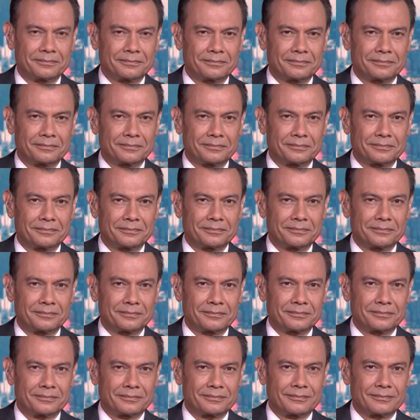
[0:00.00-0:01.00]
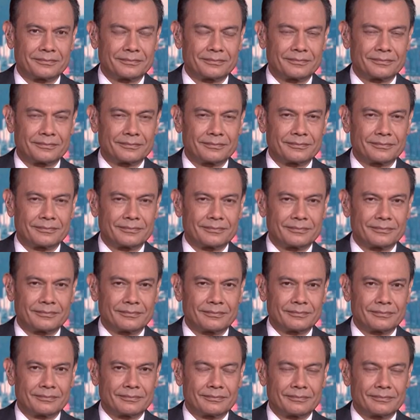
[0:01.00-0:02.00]

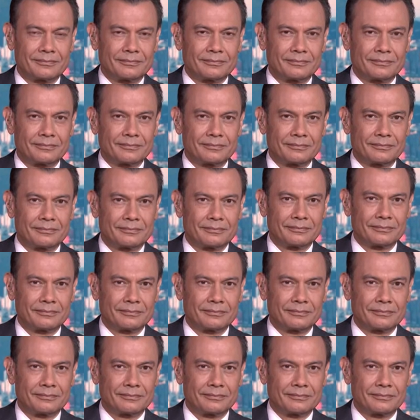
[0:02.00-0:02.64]
(silent)